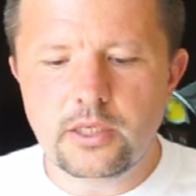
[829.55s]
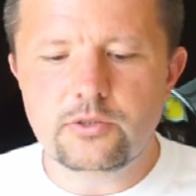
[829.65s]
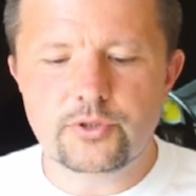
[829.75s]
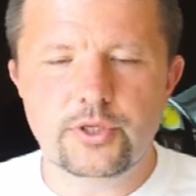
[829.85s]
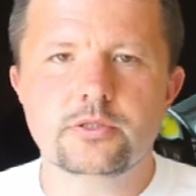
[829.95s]

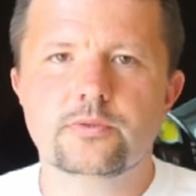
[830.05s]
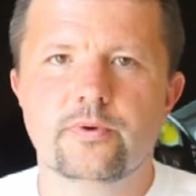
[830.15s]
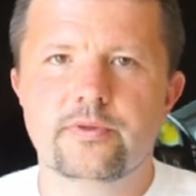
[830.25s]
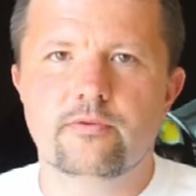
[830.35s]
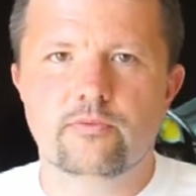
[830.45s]
it returns
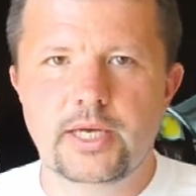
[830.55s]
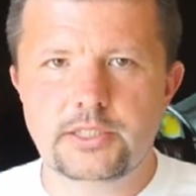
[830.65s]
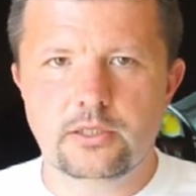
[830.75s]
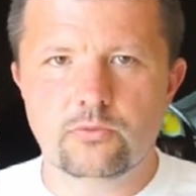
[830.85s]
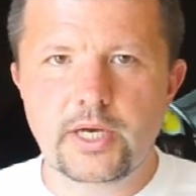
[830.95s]
with
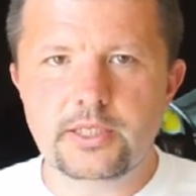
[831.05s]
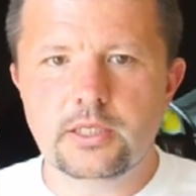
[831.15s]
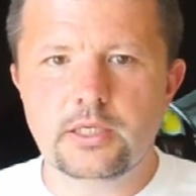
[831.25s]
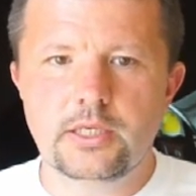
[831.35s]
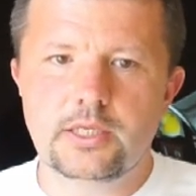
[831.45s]
rating.
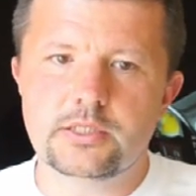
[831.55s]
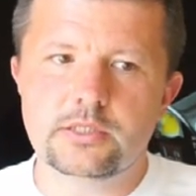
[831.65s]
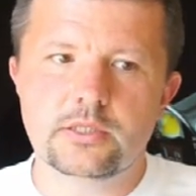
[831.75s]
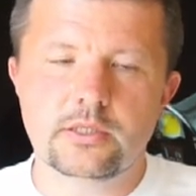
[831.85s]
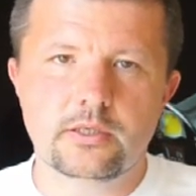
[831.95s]
Rating is